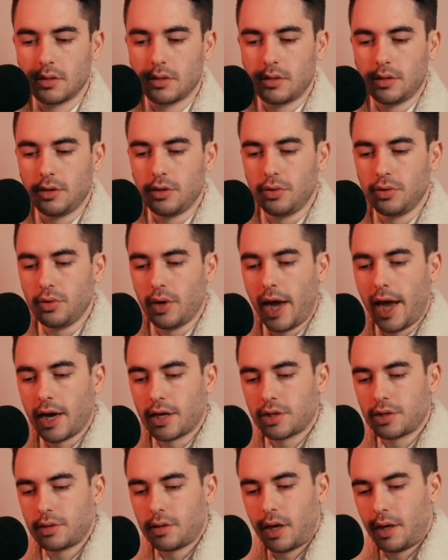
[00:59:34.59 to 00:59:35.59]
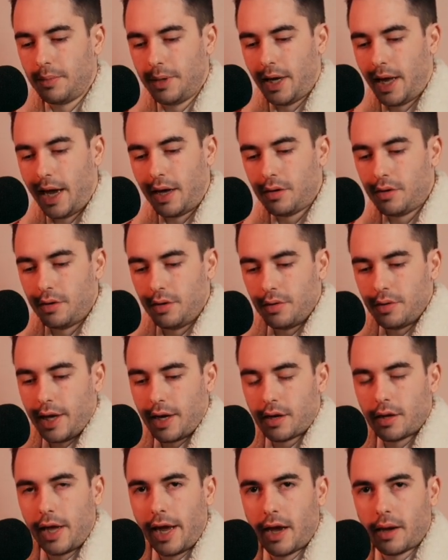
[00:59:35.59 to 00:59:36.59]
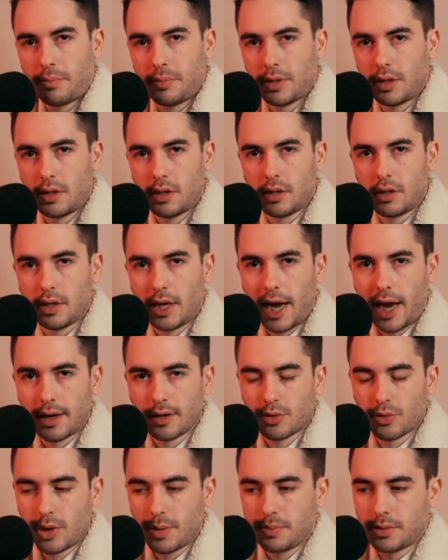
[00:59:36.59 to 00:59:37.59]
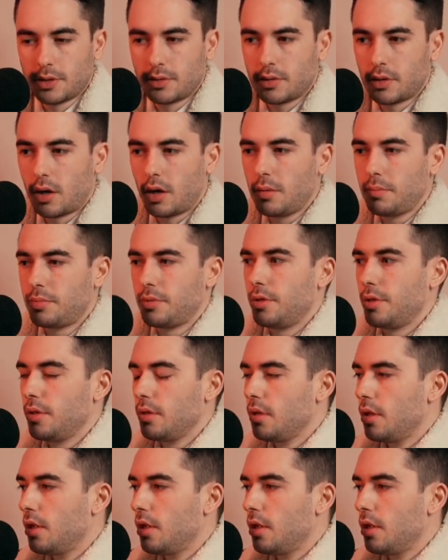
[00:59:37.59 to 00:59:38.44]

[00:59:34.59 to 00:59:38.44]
to actually, I mean, I don't know, that could happen in a non-crypto company.